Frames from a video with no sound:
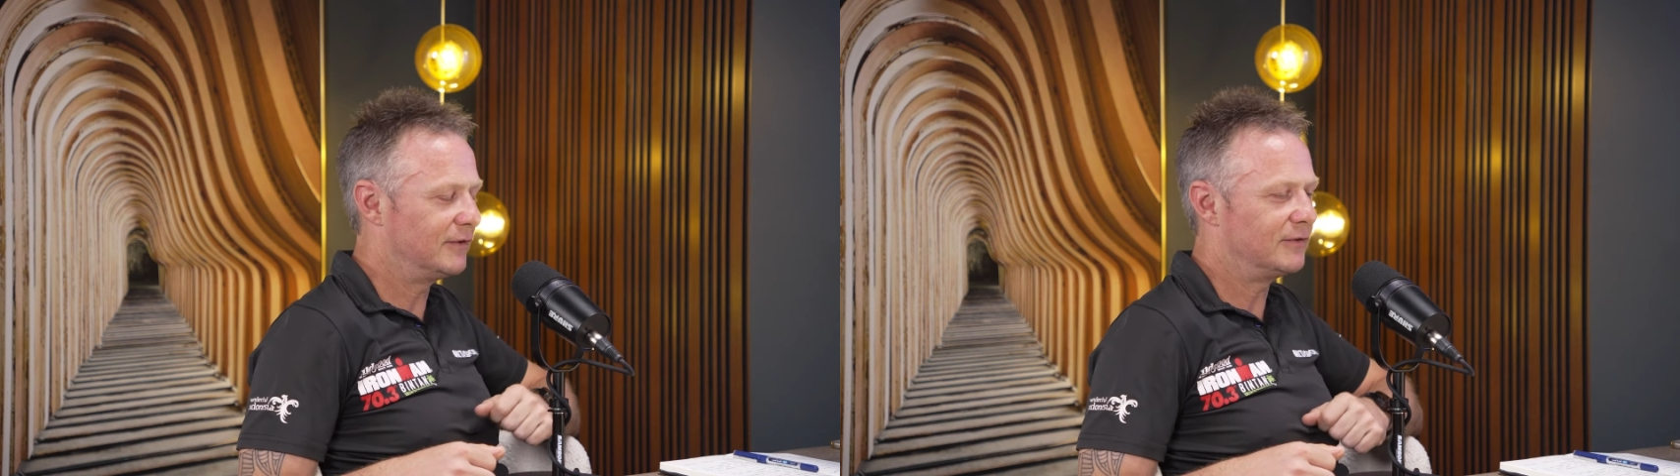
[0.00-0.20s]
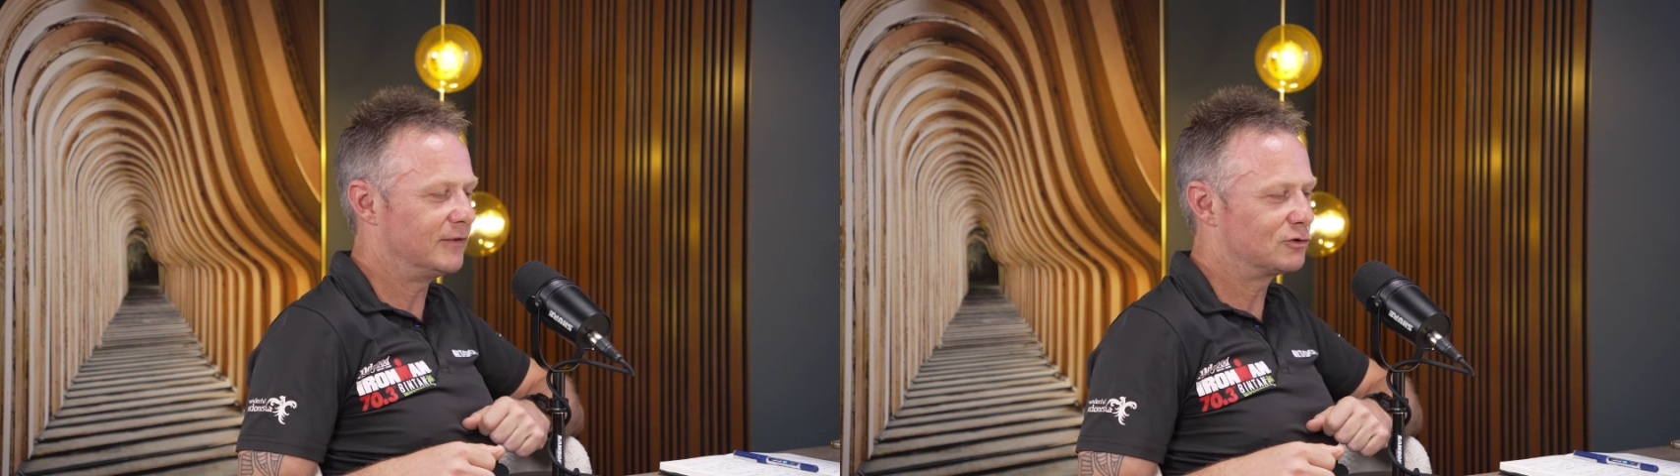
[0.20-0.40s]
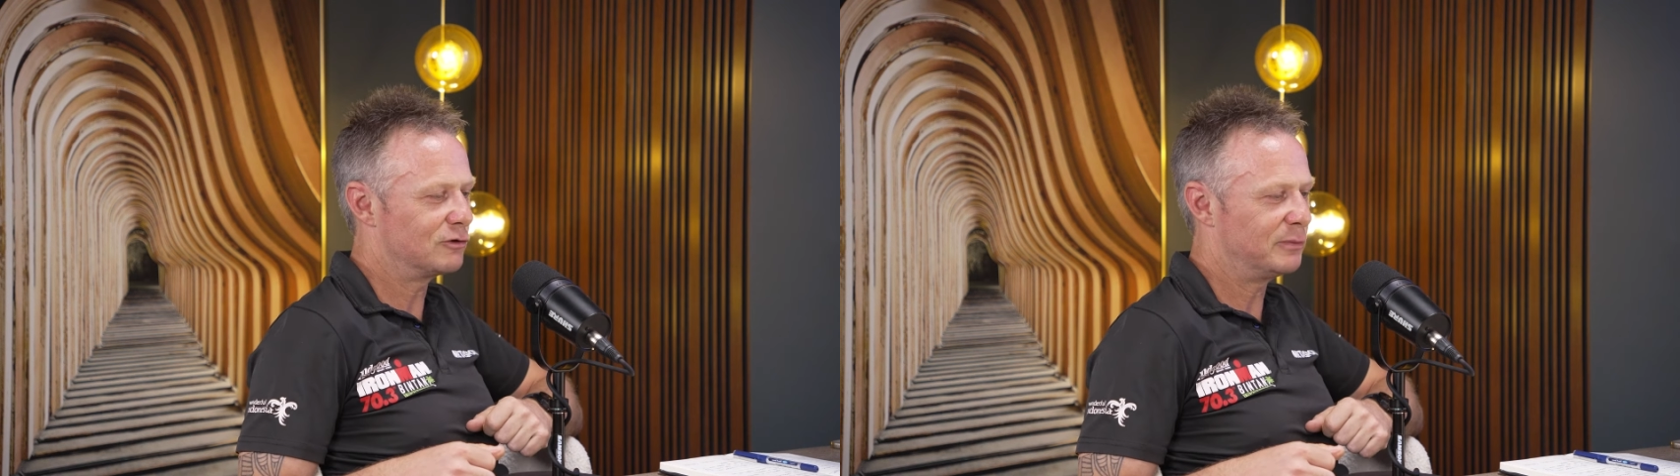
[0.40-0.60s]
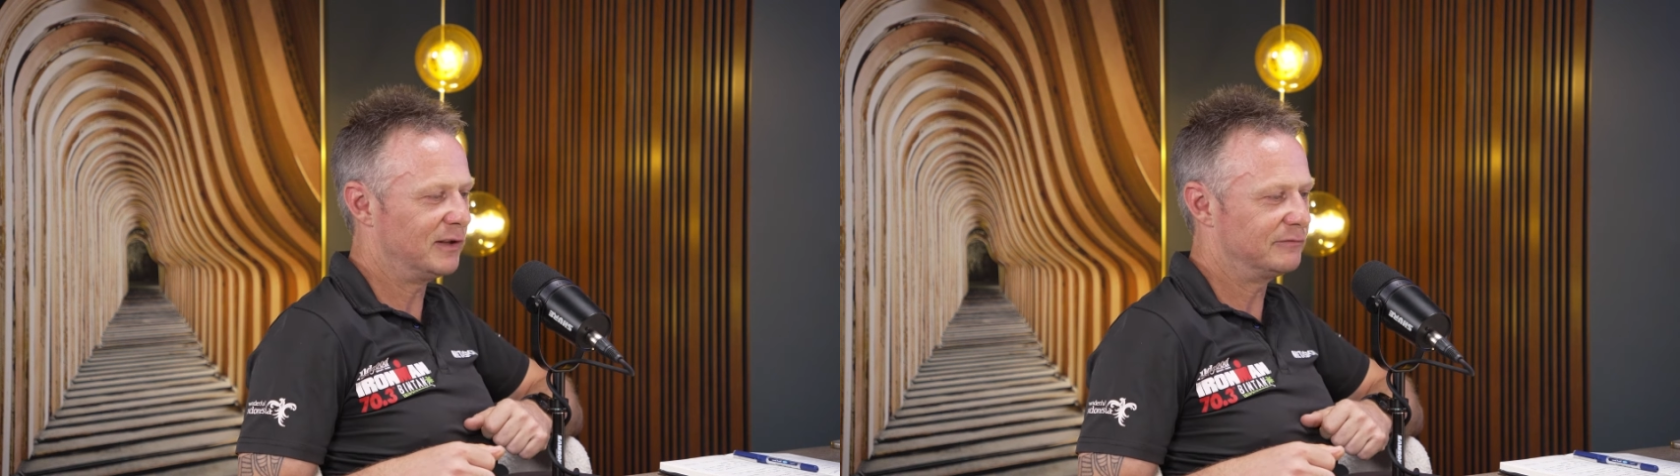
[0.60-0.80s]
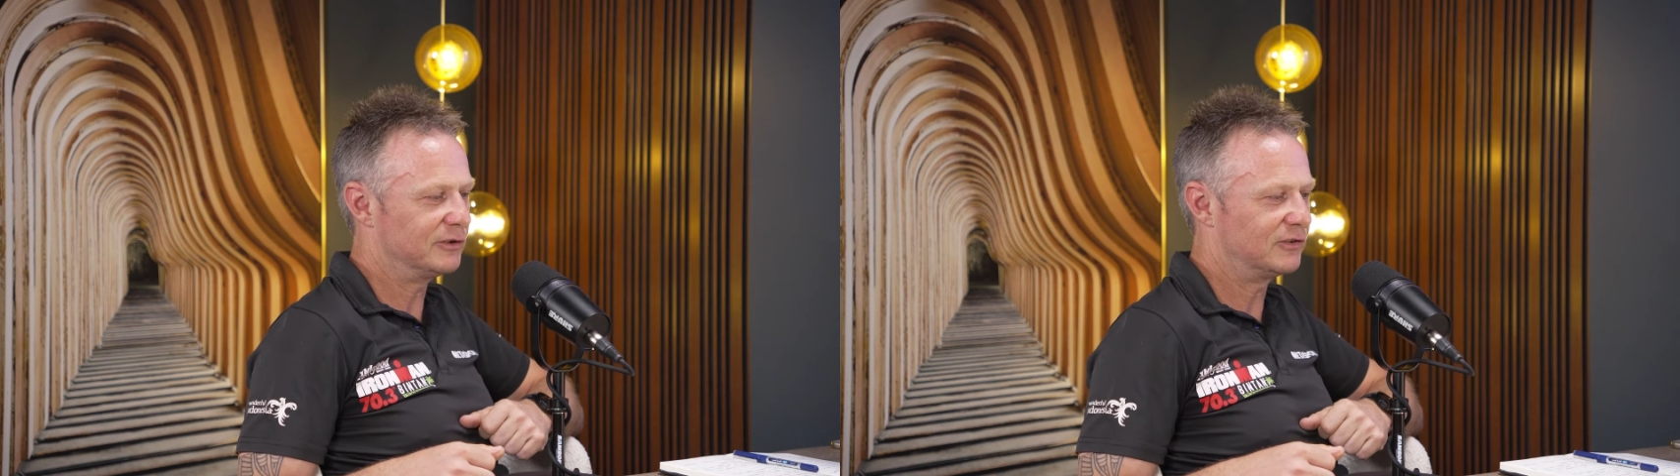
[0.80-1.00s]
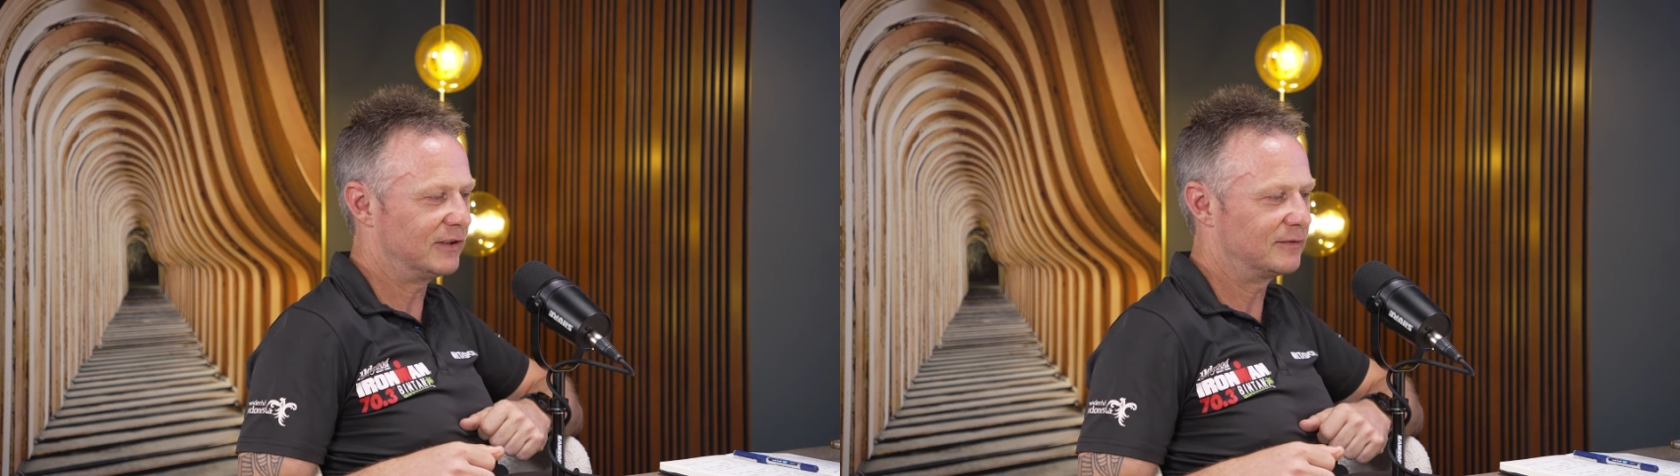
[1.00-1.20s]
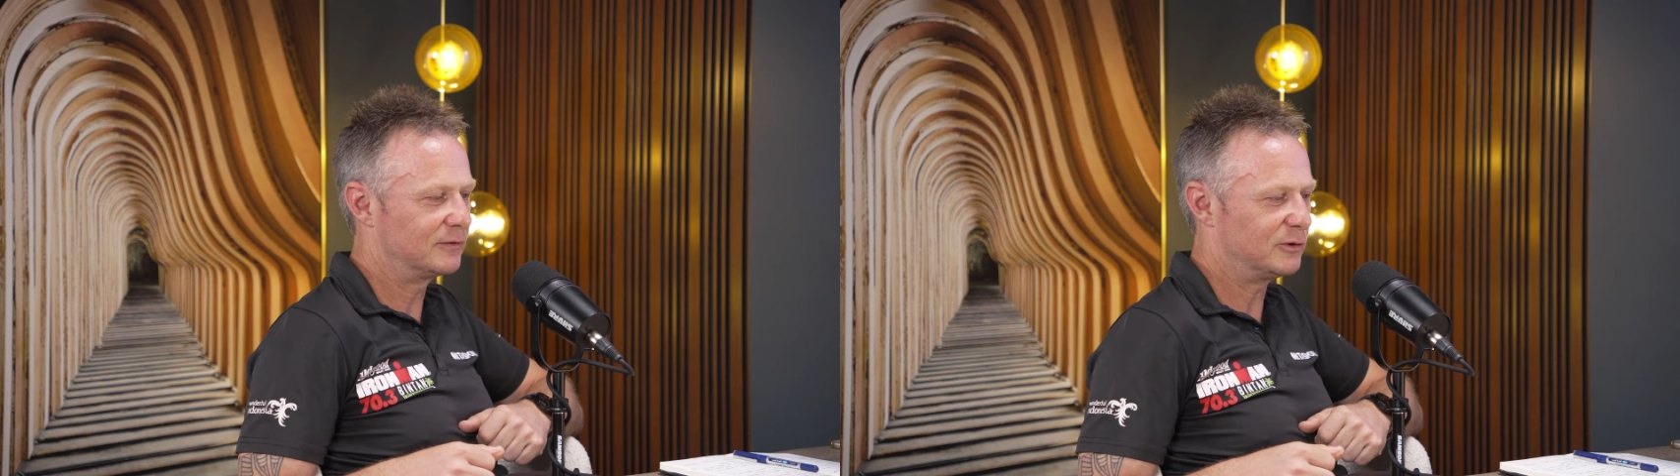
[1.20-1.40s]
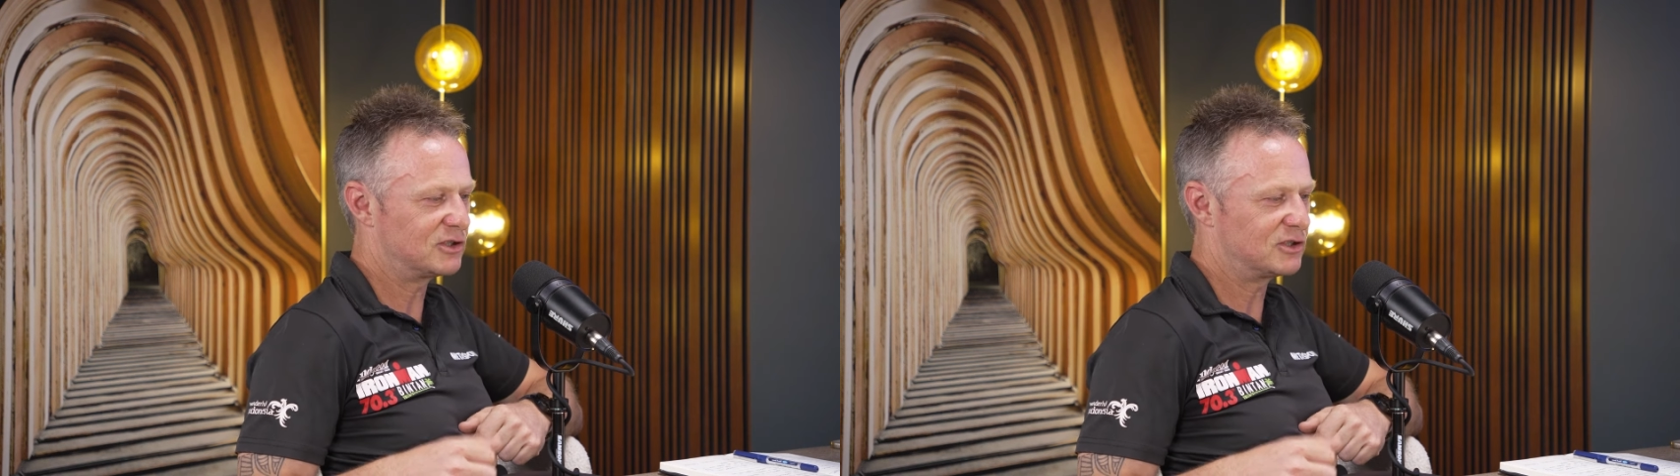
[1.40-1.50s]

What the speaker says: the triple Everesting,